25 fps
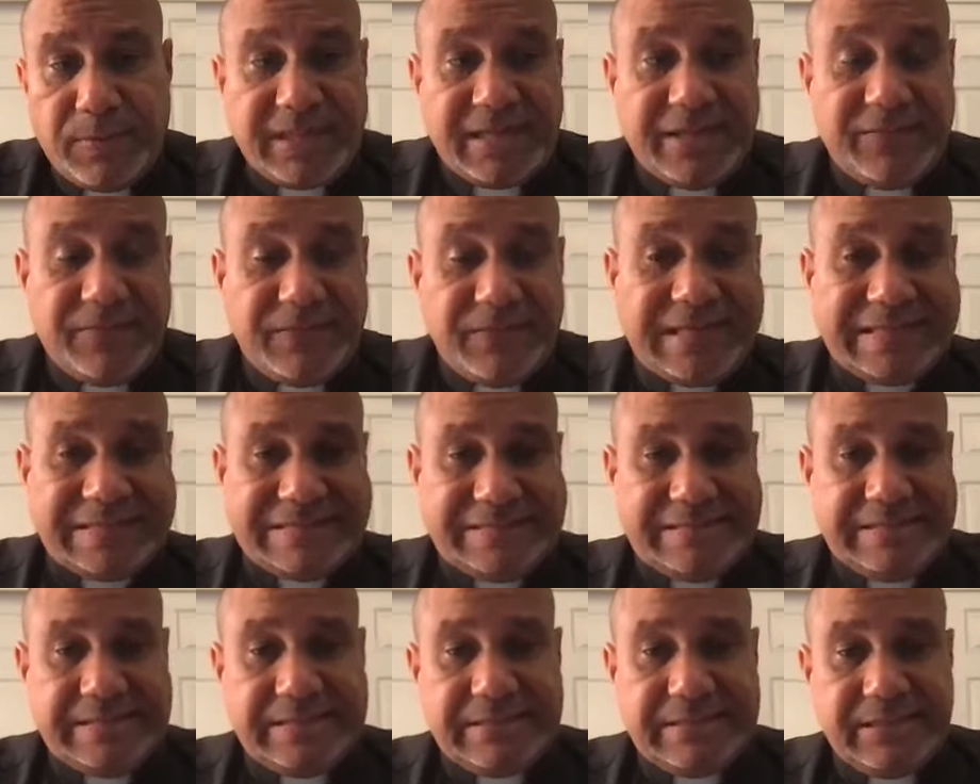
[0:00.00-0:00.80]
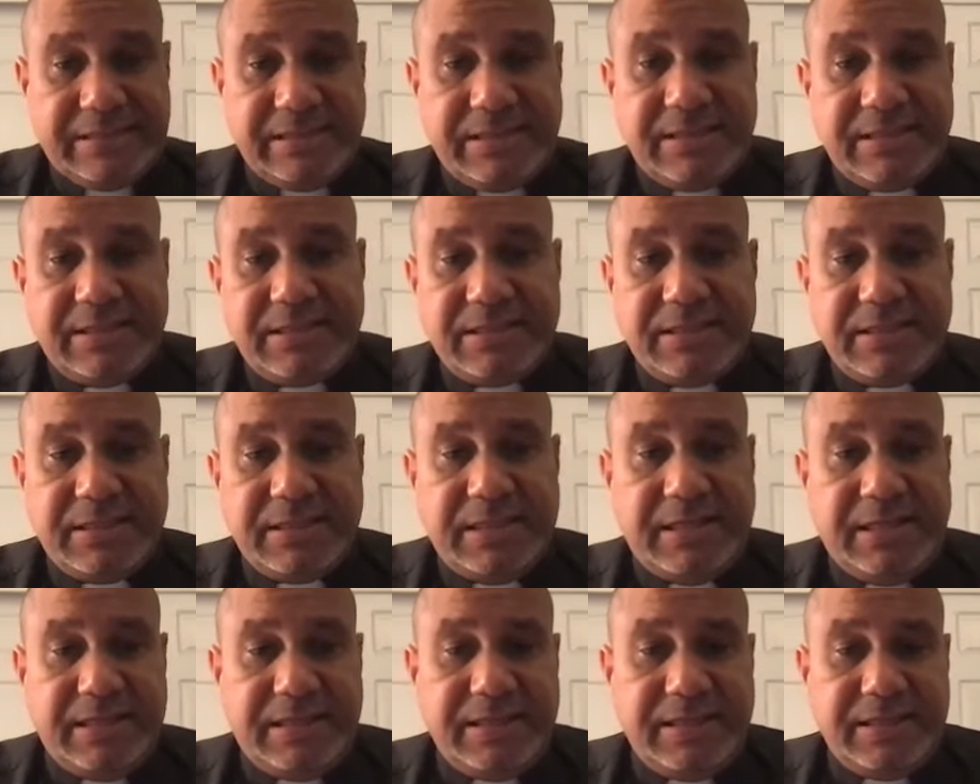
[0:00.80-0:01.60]
being evicted,
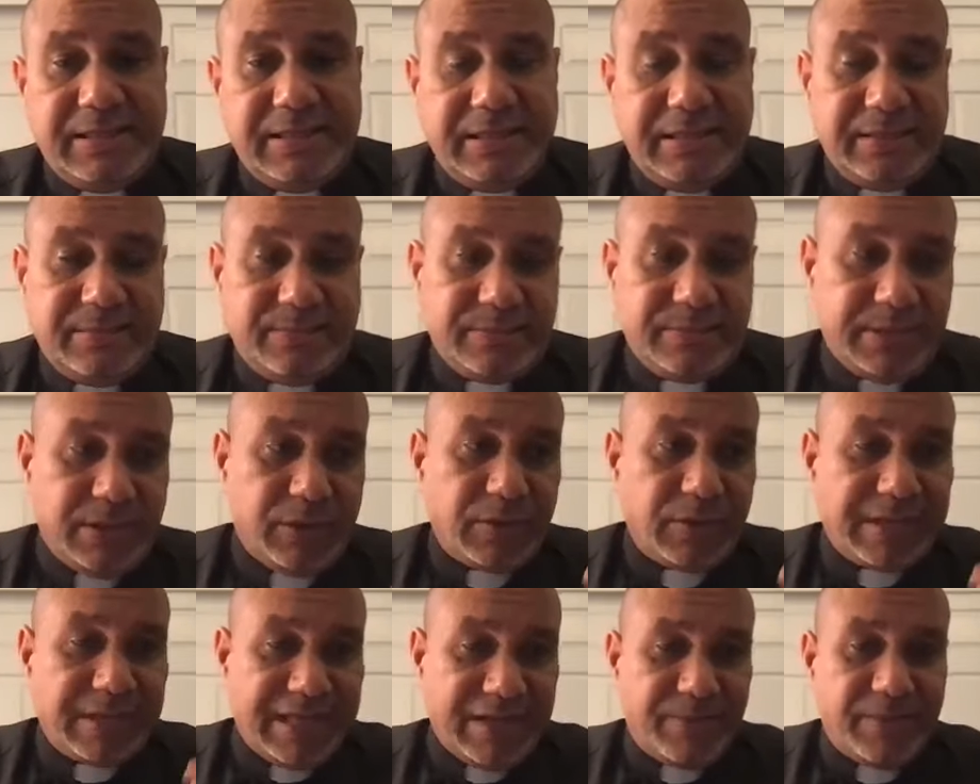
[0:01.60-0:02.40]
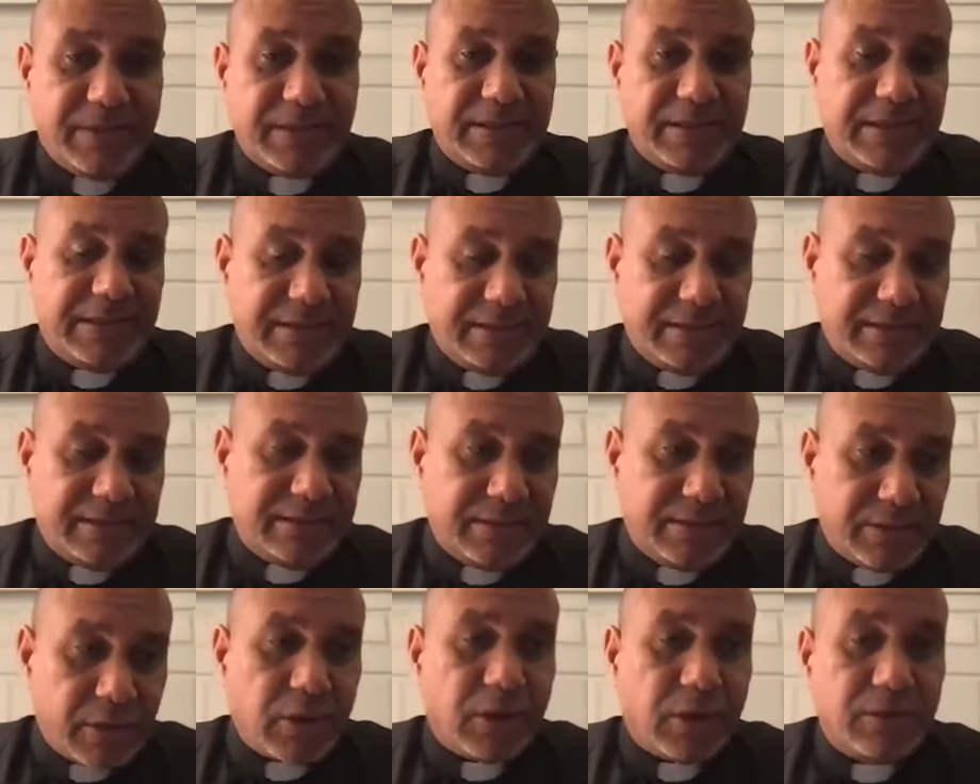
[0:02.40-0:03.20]
given
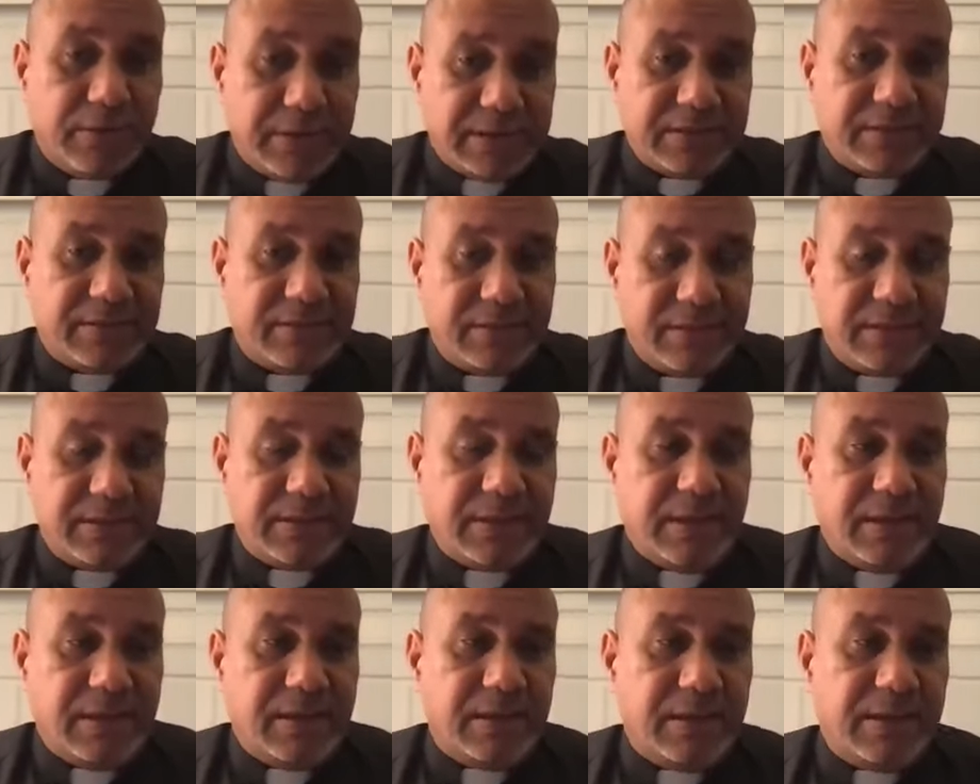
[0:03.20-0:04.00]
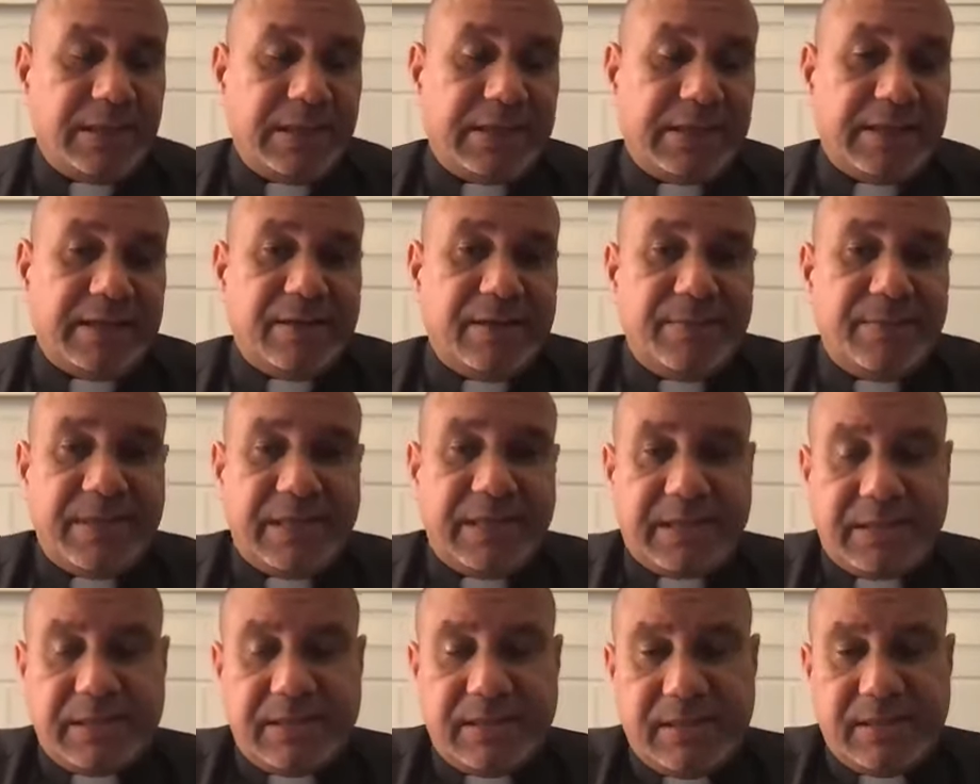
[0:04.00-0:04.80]
the current
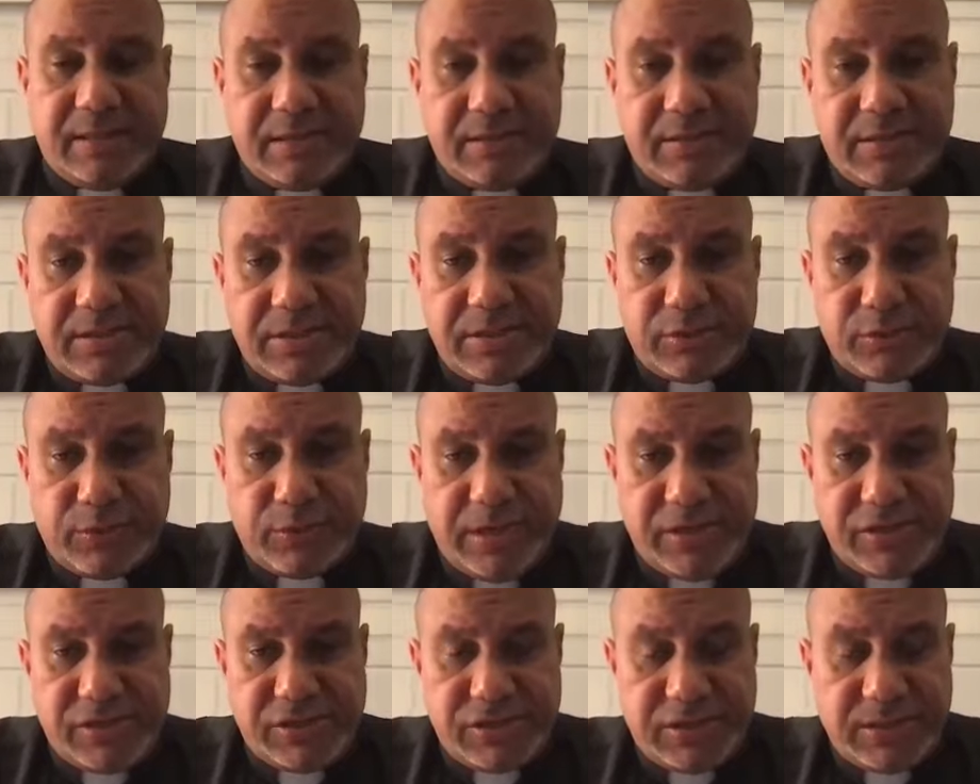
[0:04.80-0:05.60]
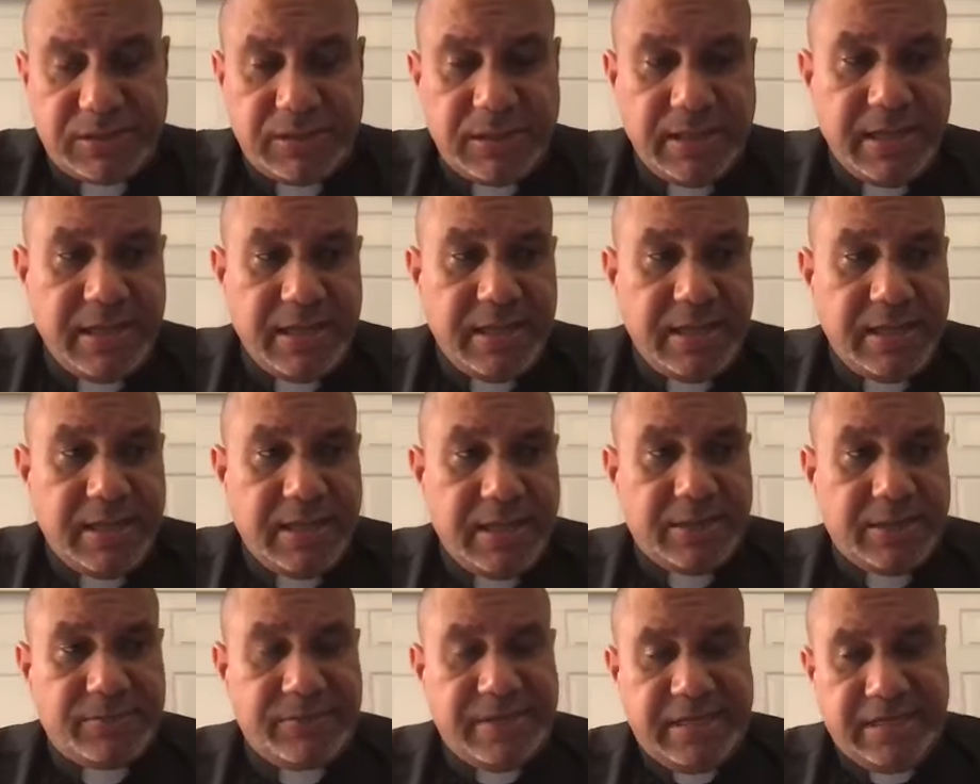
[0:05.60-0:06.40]
economic situation
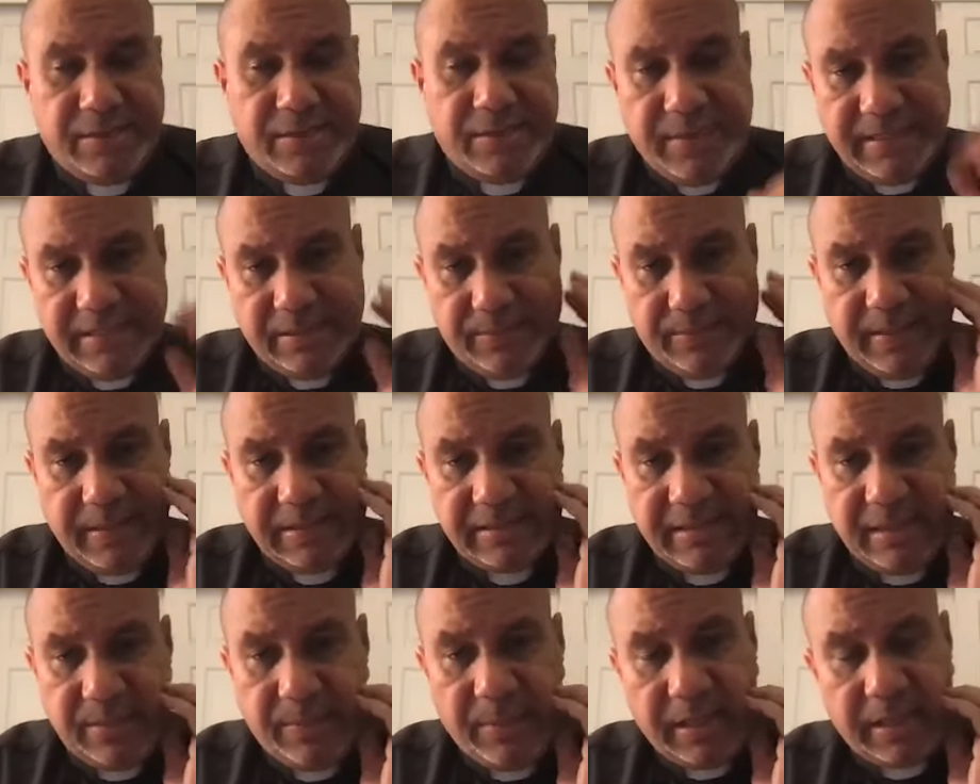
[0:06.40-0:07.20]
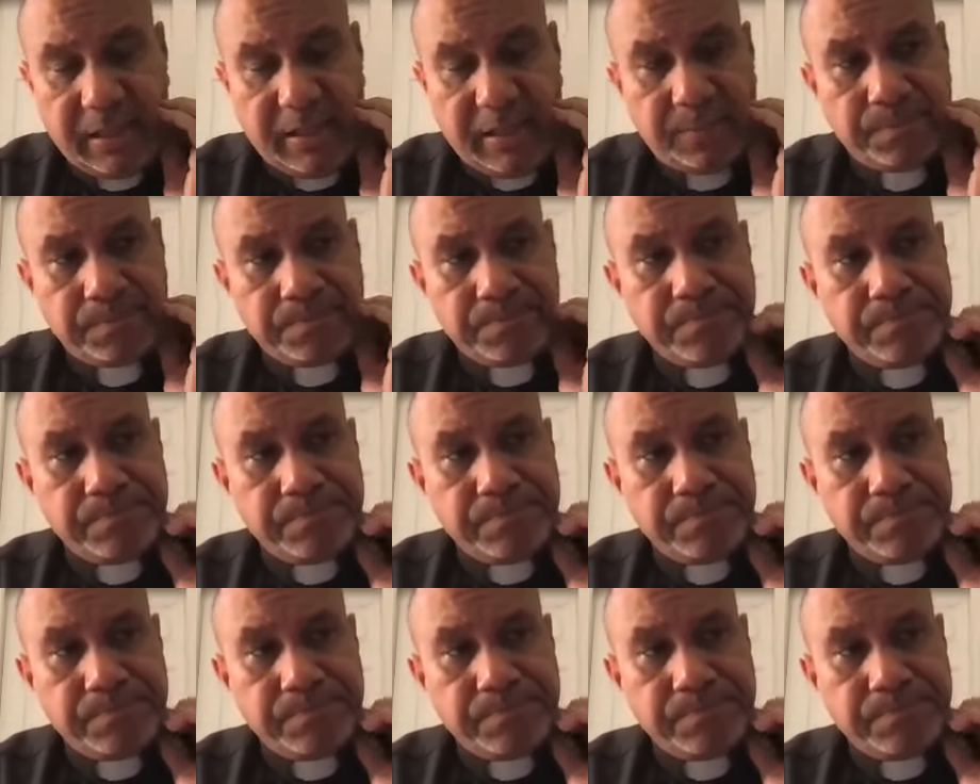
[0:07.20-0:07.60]
created by the pandemic.